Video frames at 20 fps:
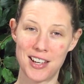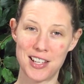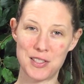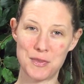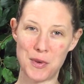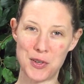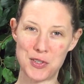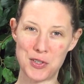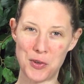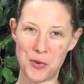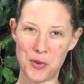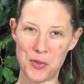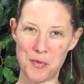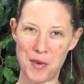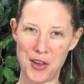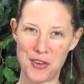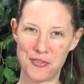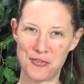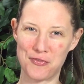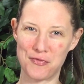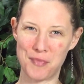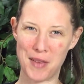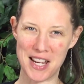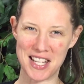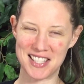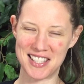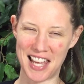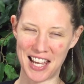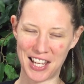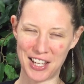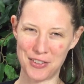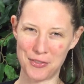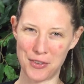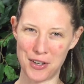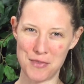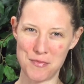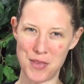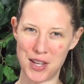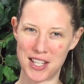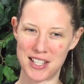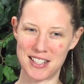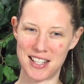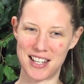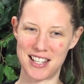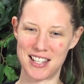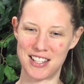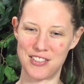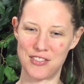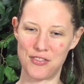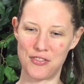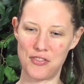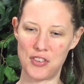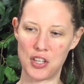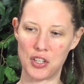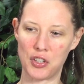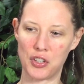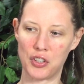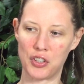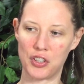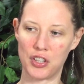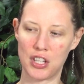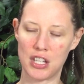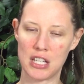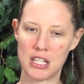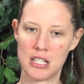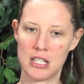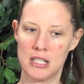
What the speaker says: especially with my second one, because I didn't feel